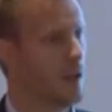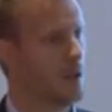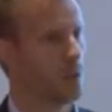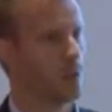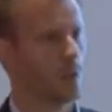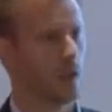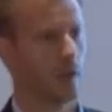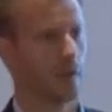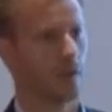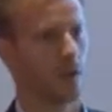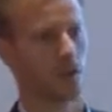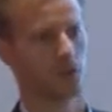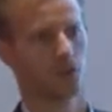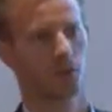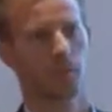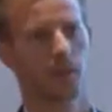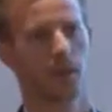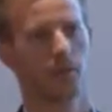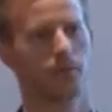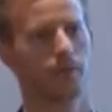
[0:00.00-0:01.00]
We have
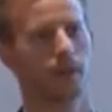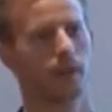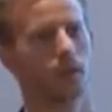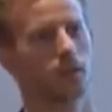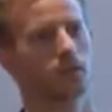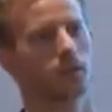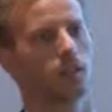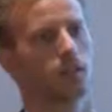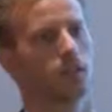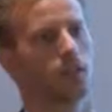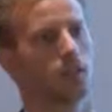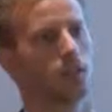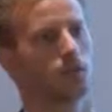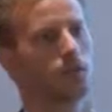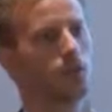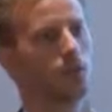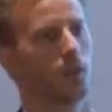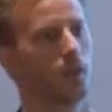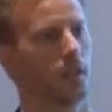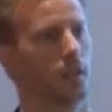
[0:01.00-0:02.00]
also been fairly
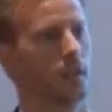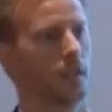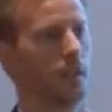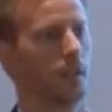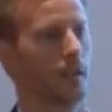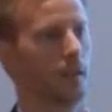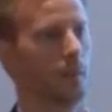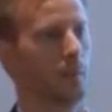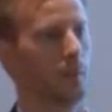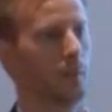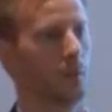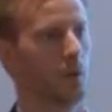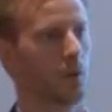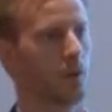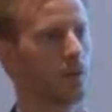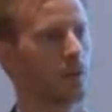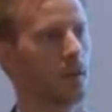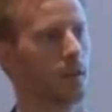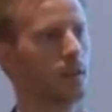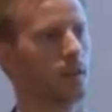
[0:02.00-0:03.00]
successful in
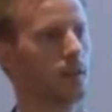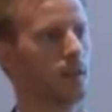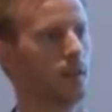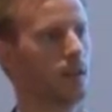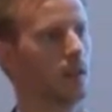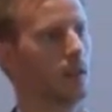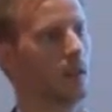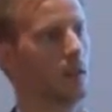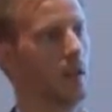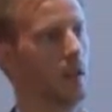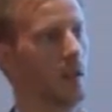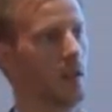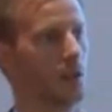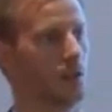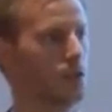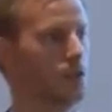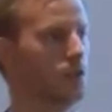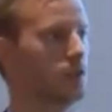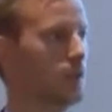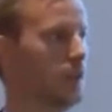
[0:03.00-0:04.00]
both getting
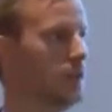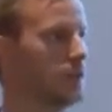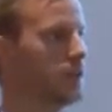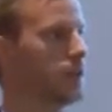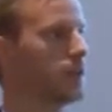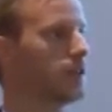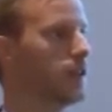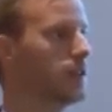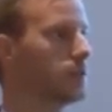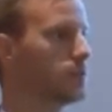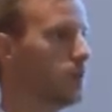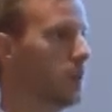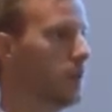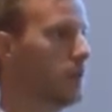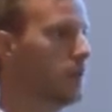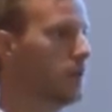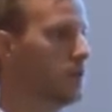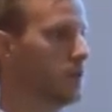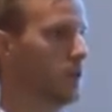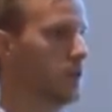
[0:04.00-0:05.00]
goods into the country,
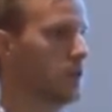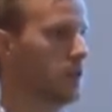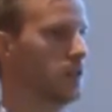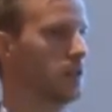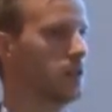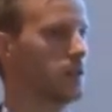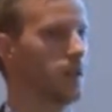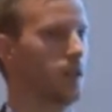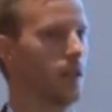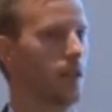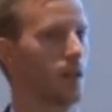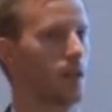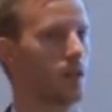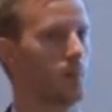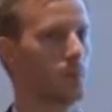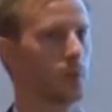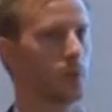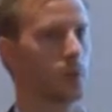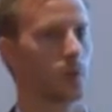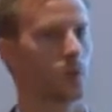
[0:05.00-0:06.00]
which is a
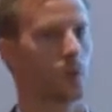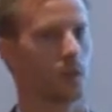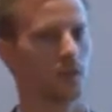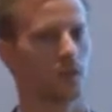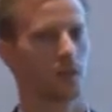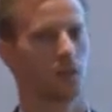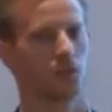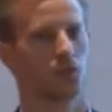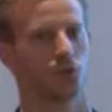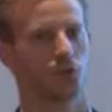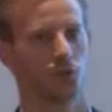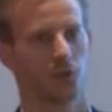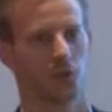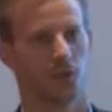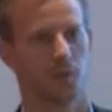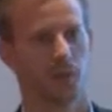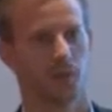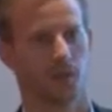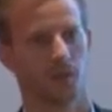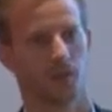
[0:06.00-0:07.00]
prerequisite to do
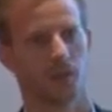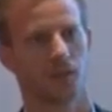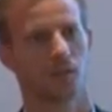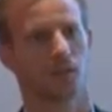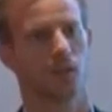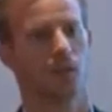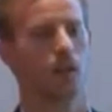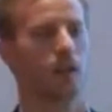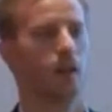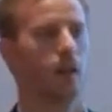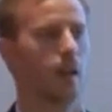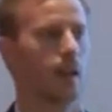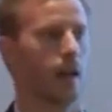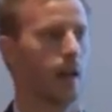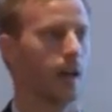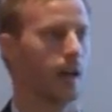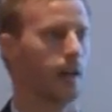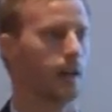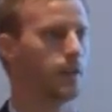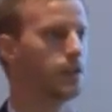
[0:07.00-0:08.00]
business,
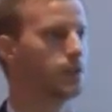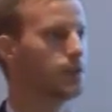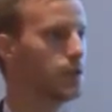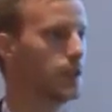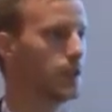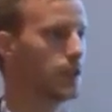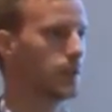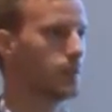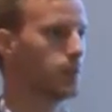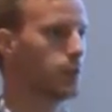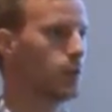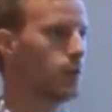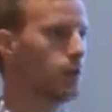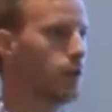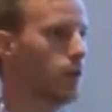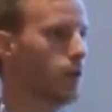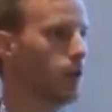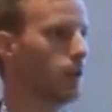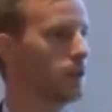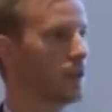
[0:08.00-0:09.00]
and to get
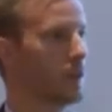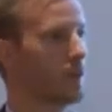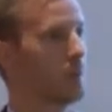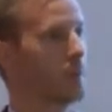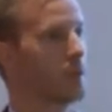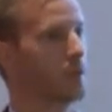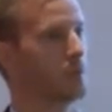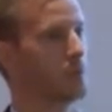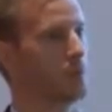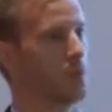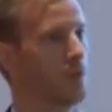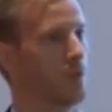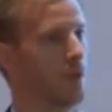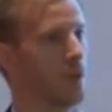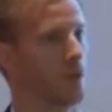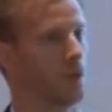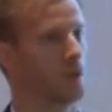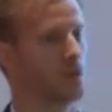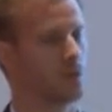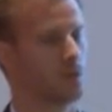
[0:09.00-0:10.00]
government
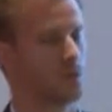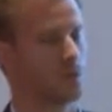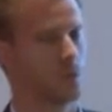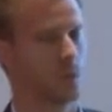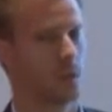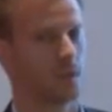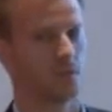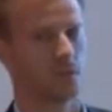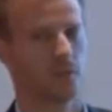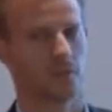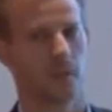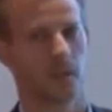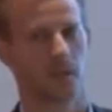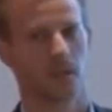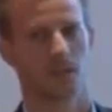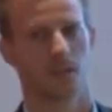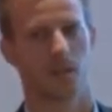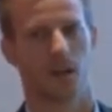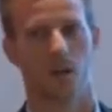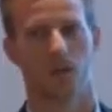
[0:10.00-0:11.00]
approval to transfer
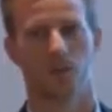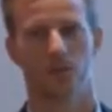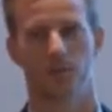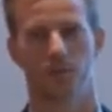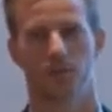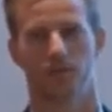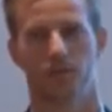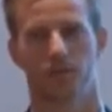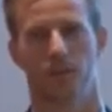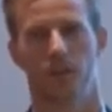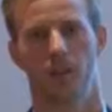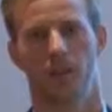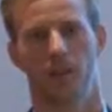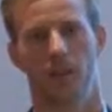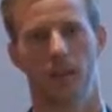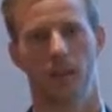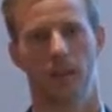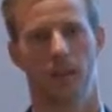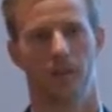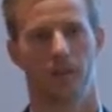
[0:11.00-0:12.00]
funds out of
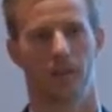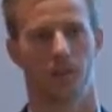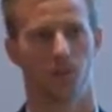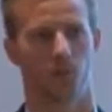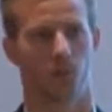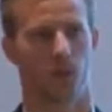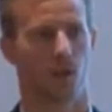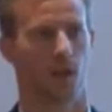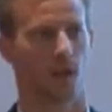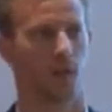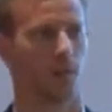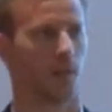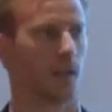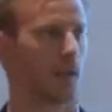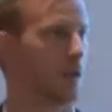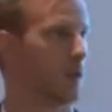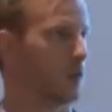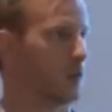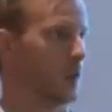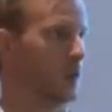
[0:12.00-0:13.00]
Venezuela,
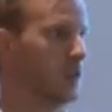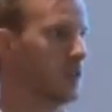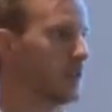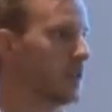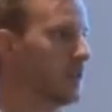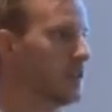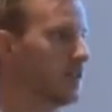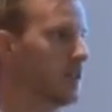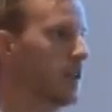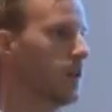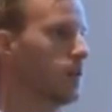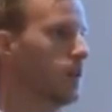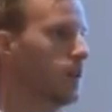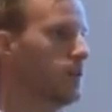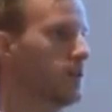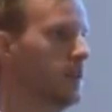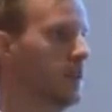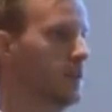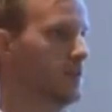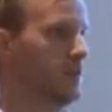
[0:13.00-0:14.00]
which can sound
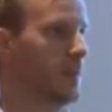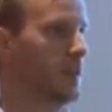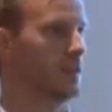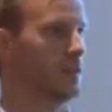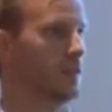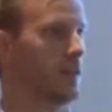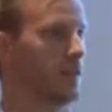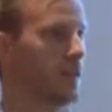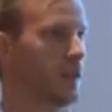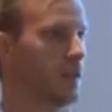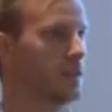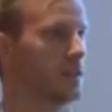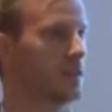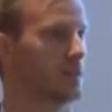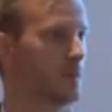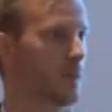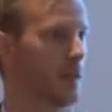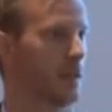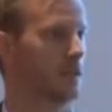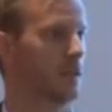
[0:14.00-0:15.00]
as basic things,
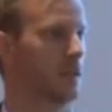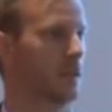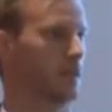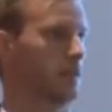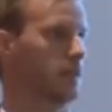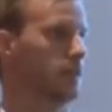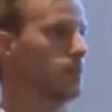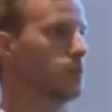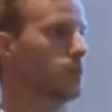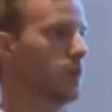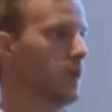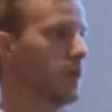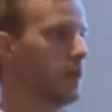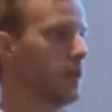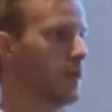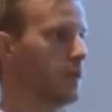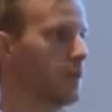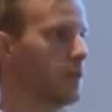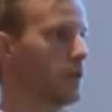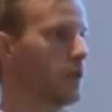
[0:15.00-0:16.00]
but is really
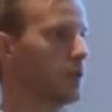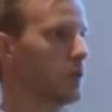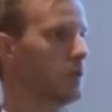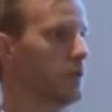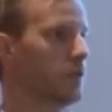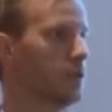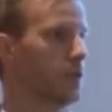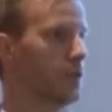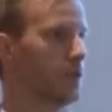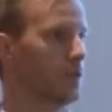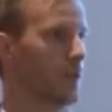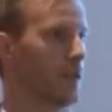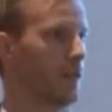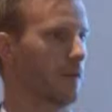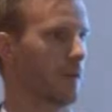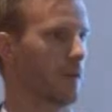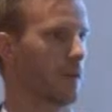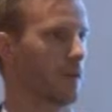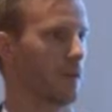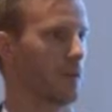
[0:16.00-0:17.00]
difficult if you don't
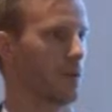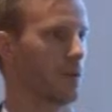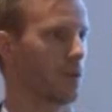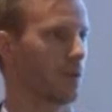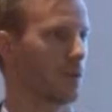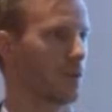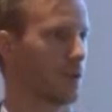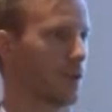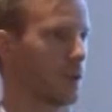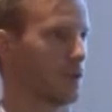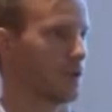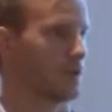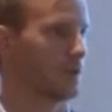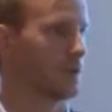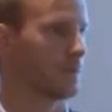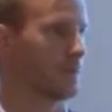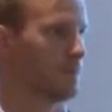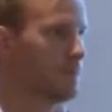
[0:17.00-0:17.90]
have the local knowledge.